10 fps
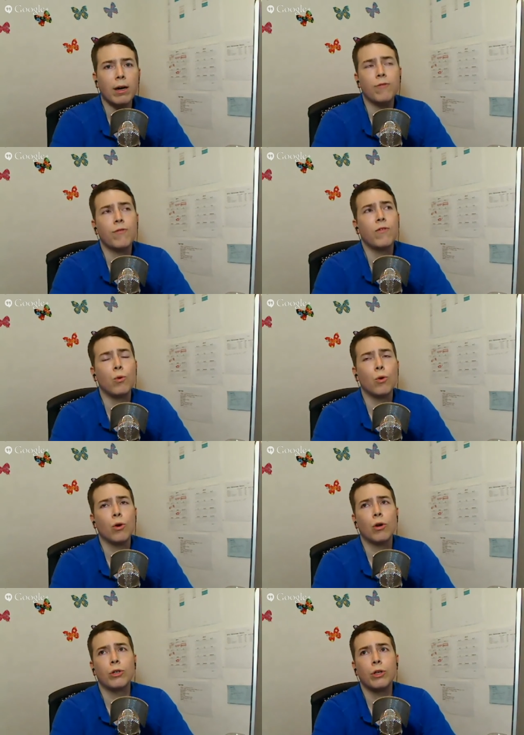
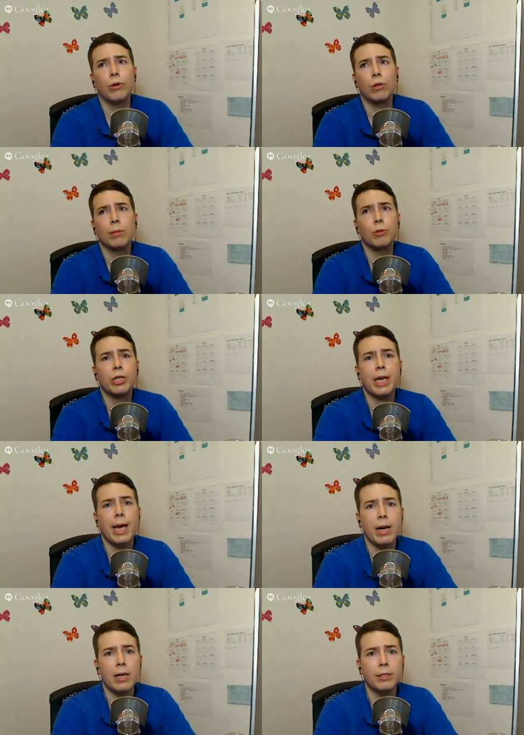for, you know, liberty
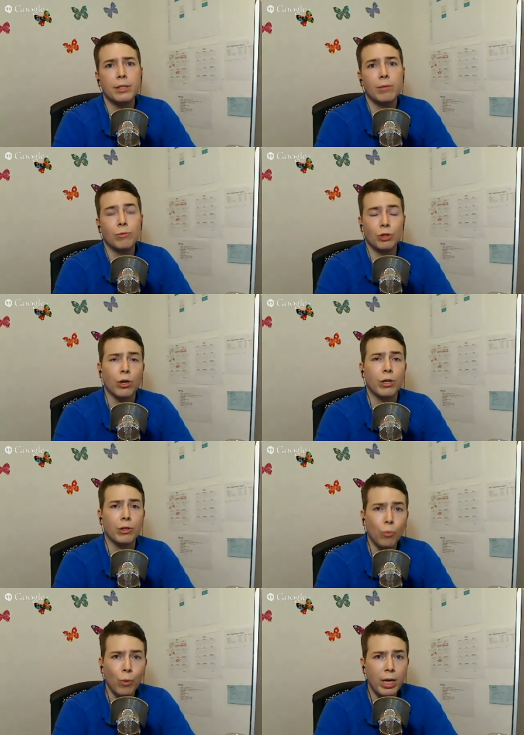candidates and we're starting
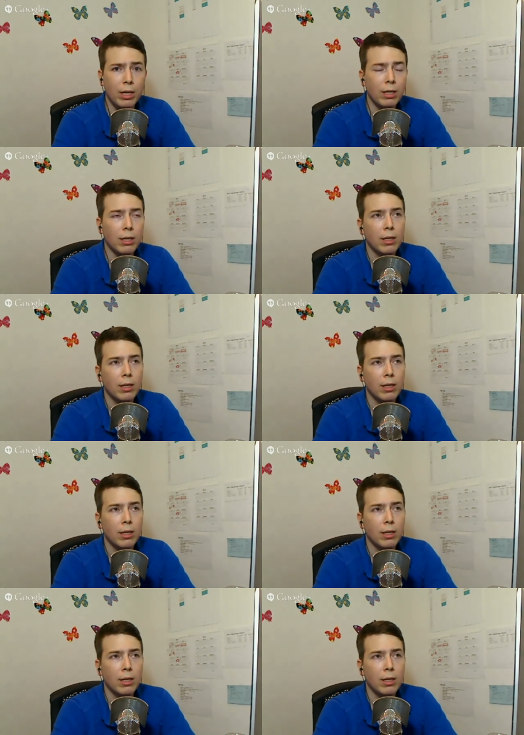to win.